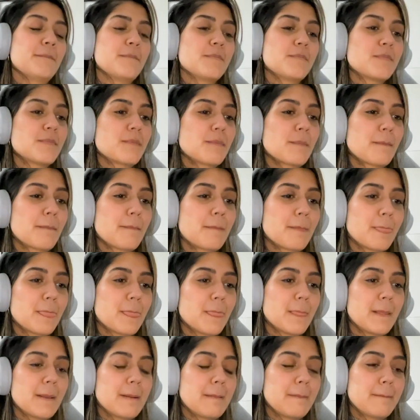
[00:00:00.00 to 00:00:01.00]

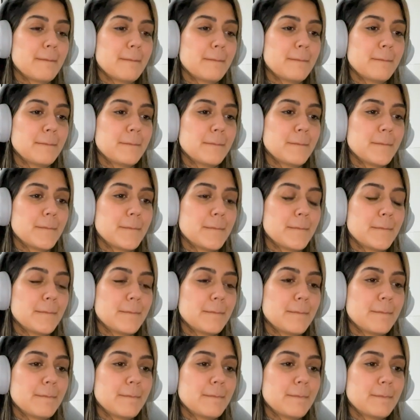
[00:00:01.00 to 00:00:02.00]

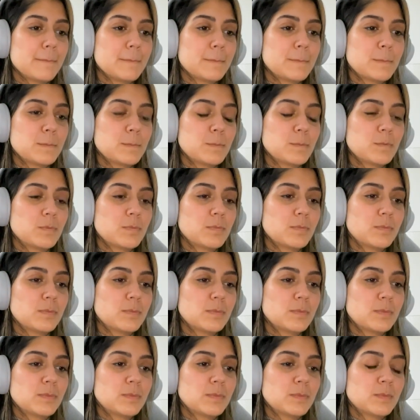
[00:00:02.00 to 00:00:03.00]

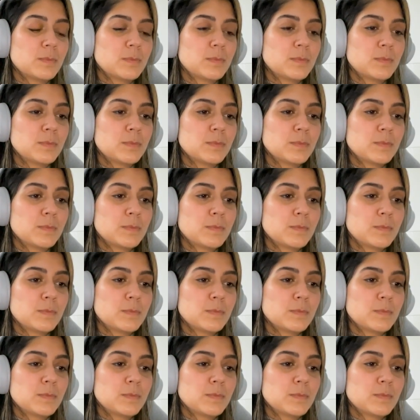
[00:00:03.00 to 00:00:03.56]
(not speaking)